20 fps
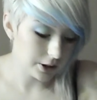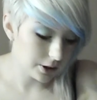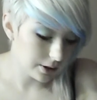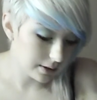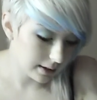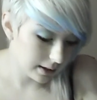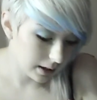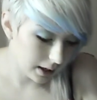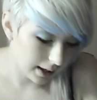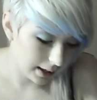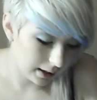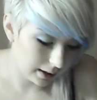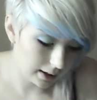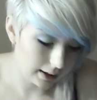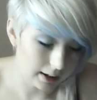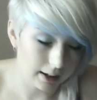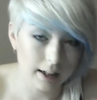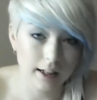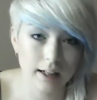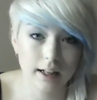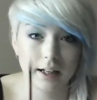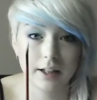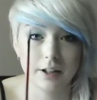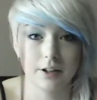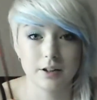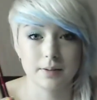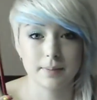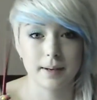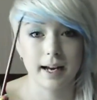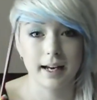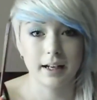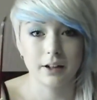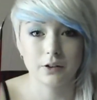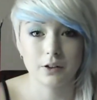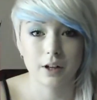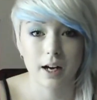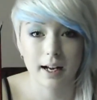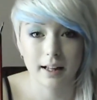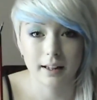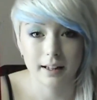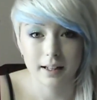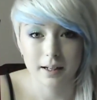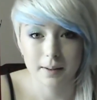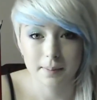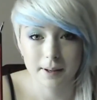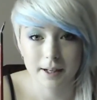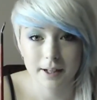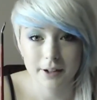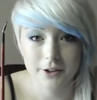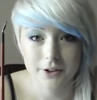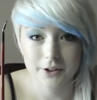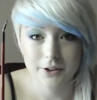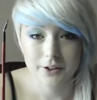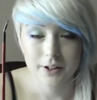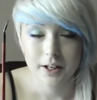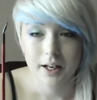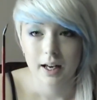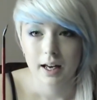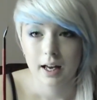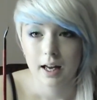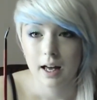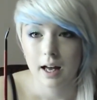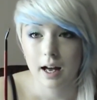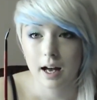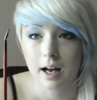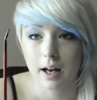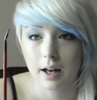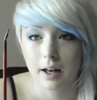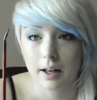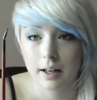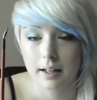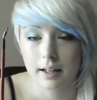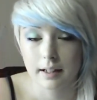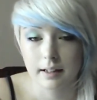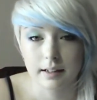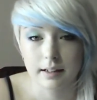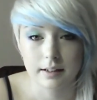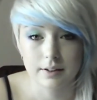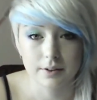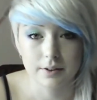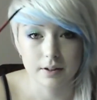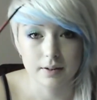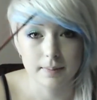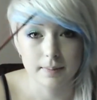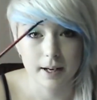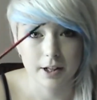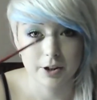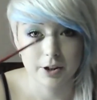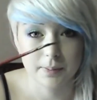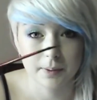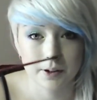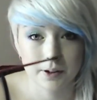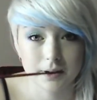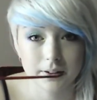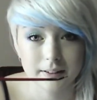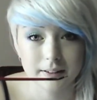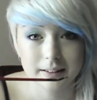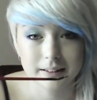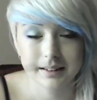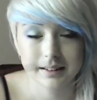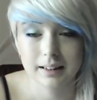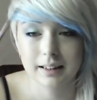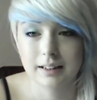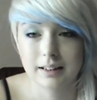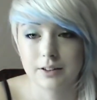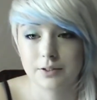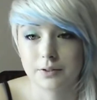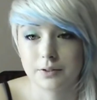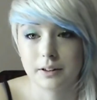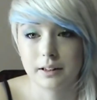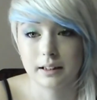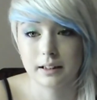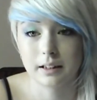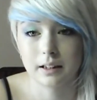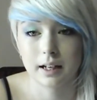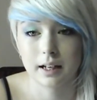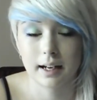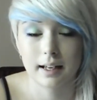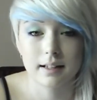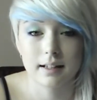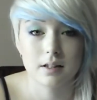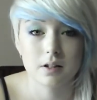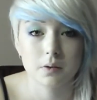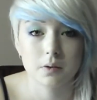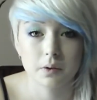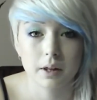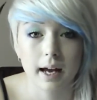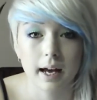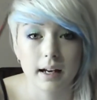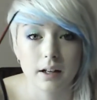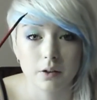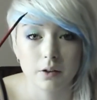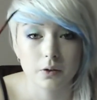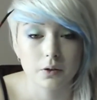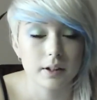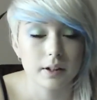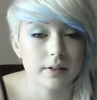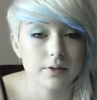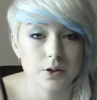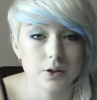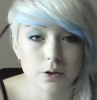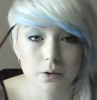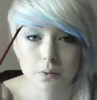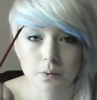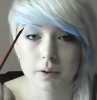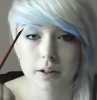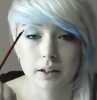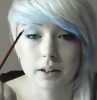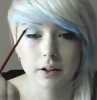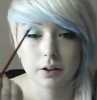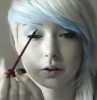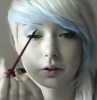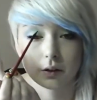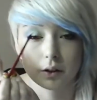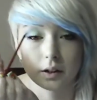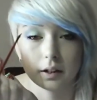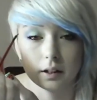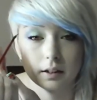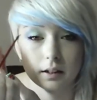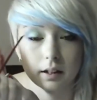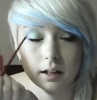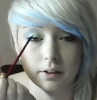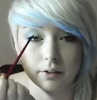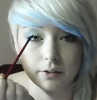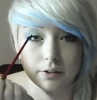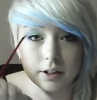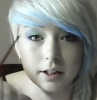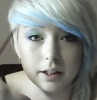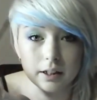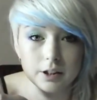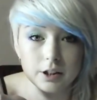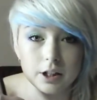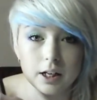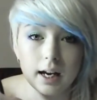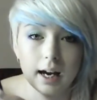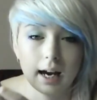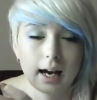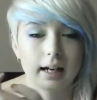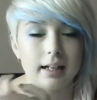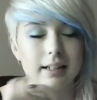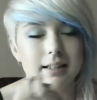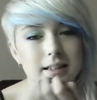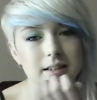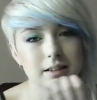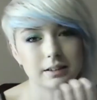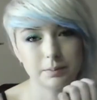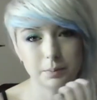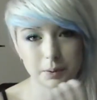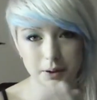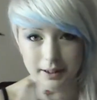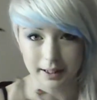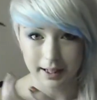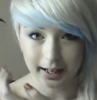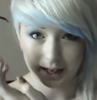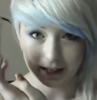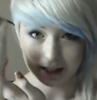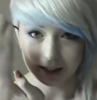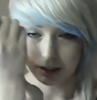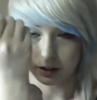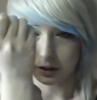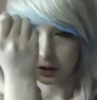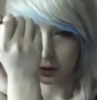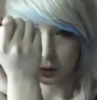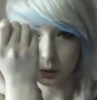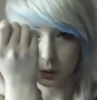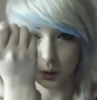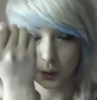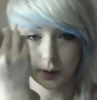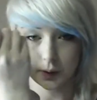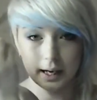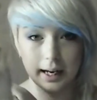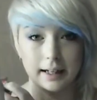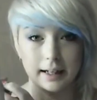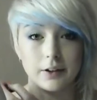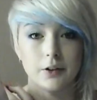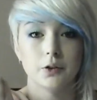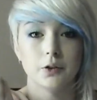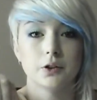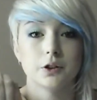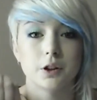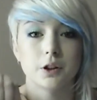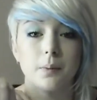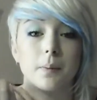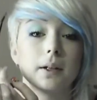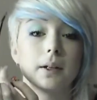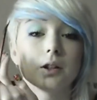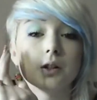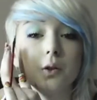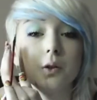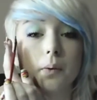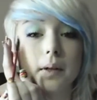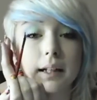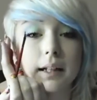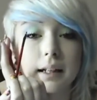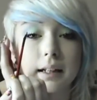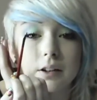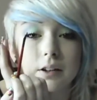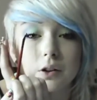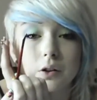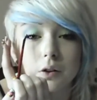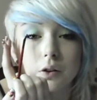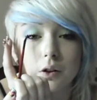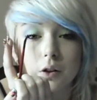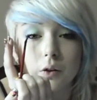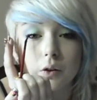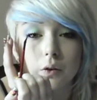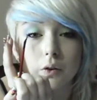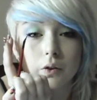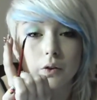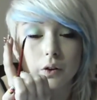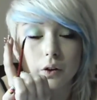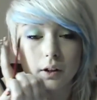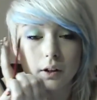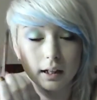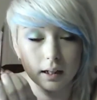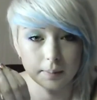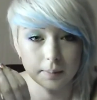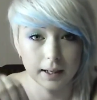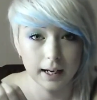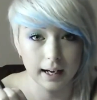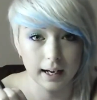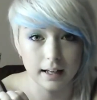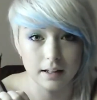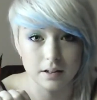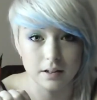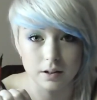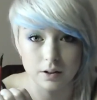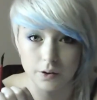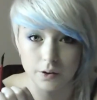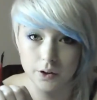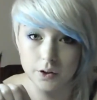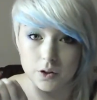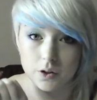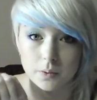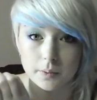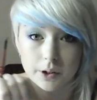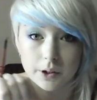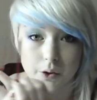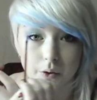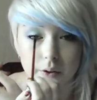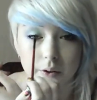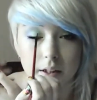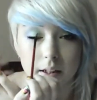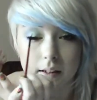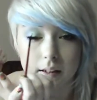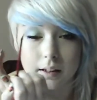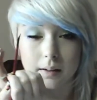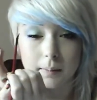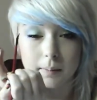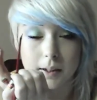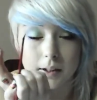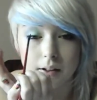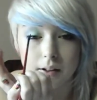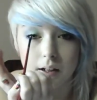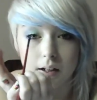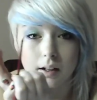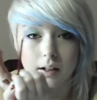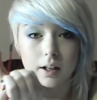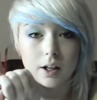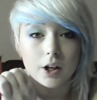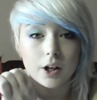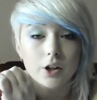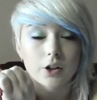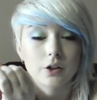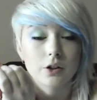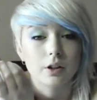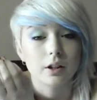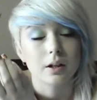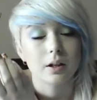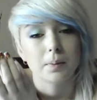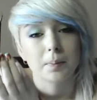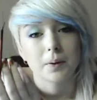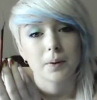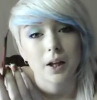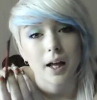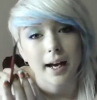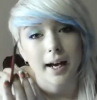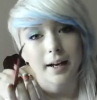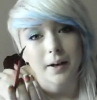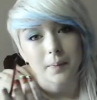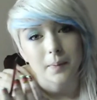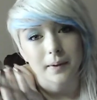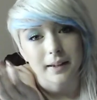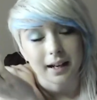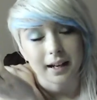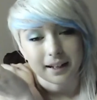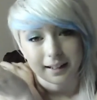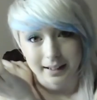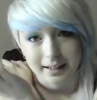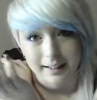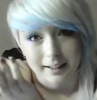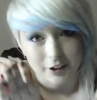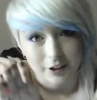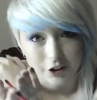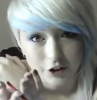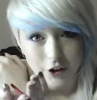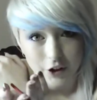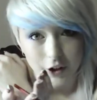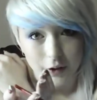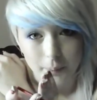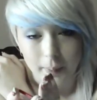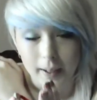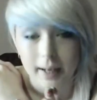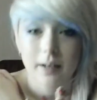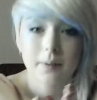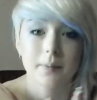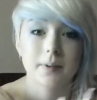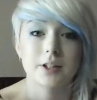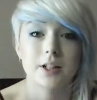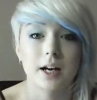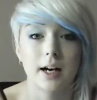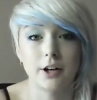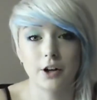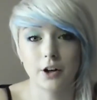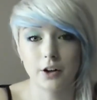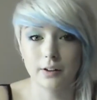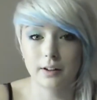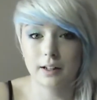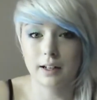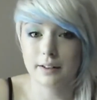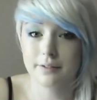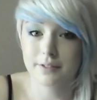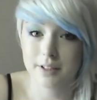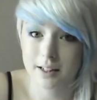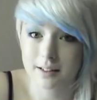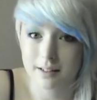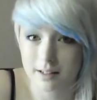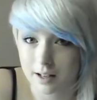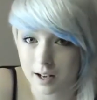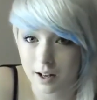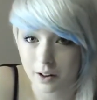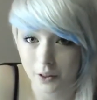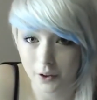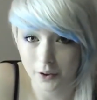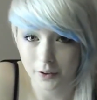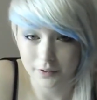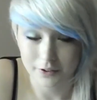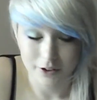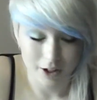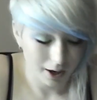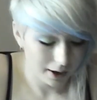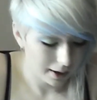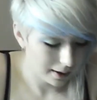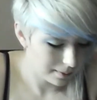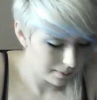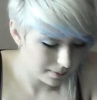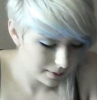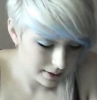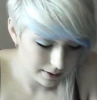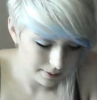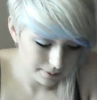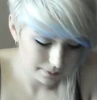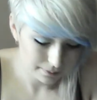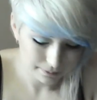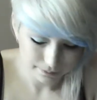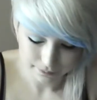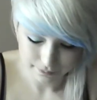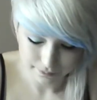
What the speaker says: when using eyeliner, I use my angled eyeliner brush. It is a Smashbox. It's really nice. The angle gives you really good coverage, and it doesn't put your hand at an awkward angle. So when you're doing it, you can also keep your hands low, so when you're looking in the mirror, you can apply it without getting in your own way, which I know that I've done a lot of times.